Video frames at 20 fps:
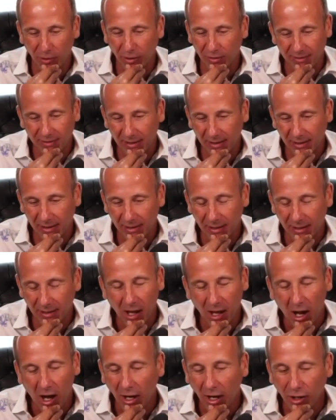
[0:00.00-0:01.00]
Because
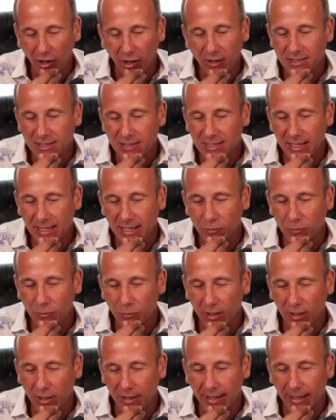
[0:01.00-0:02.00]
I don't
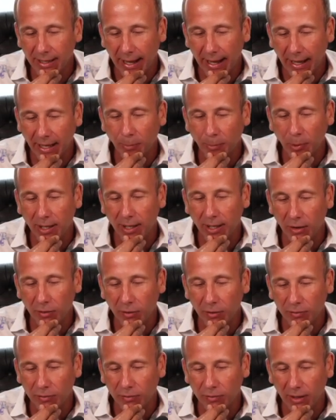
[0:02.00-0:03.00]
see really anybody
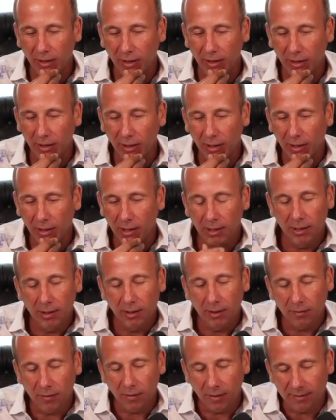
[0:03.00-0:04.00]
else that
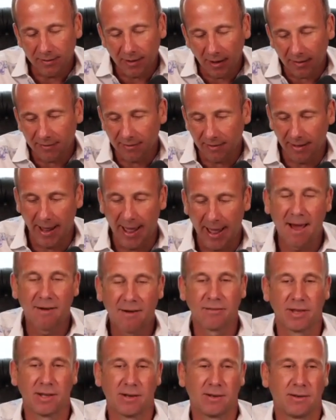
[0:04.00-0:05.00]
doesn't
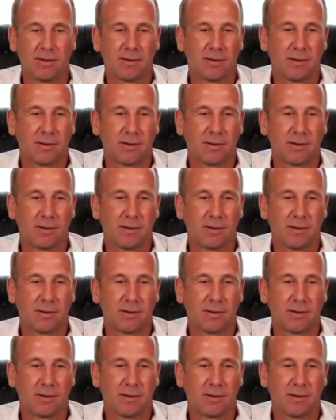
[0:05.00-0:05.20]
have it.